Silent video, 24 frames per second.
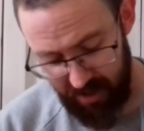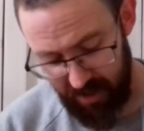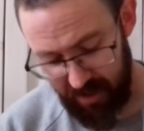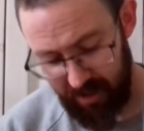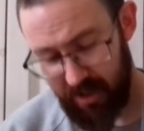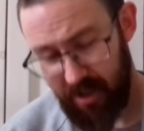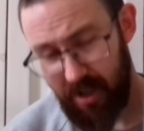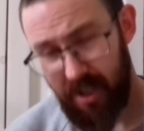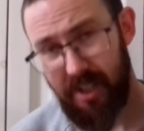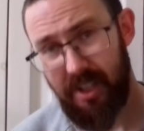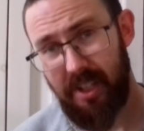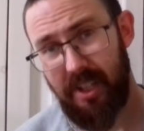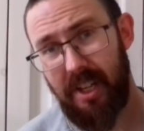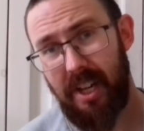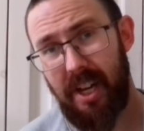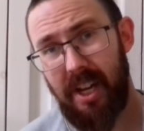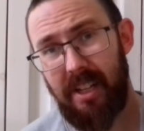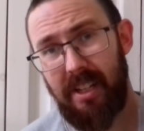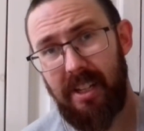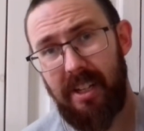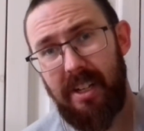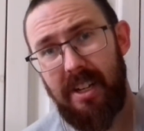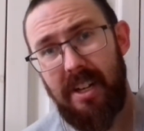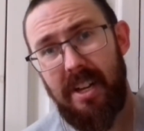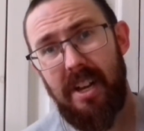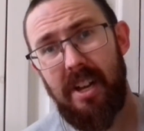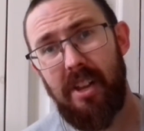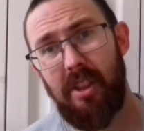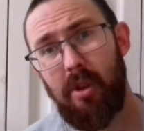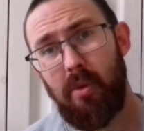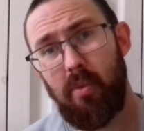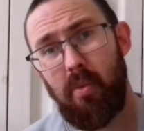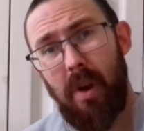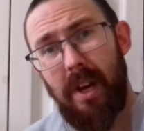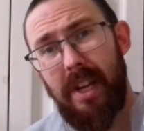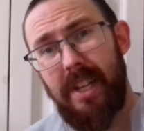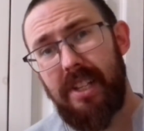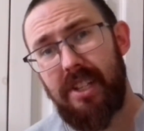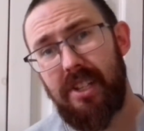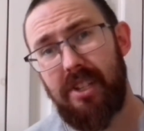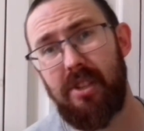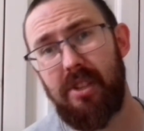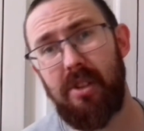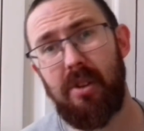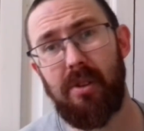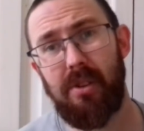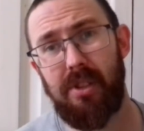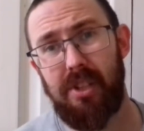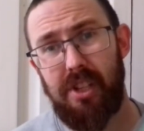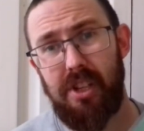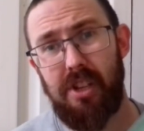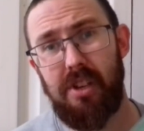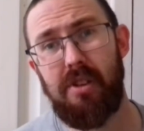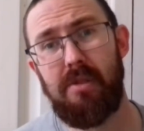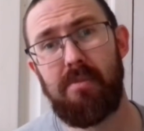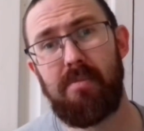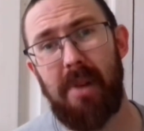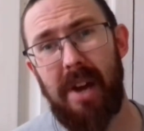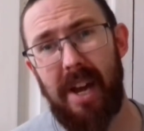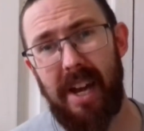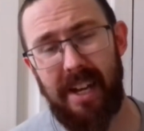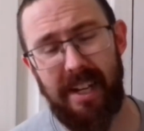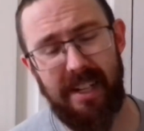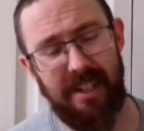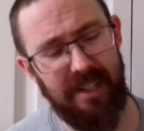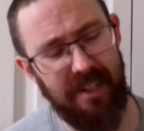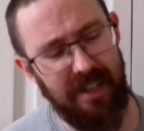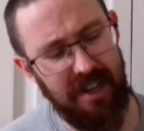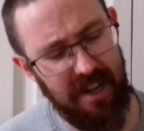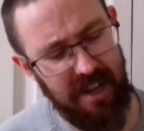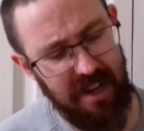I like the colour. The weight's not too bad.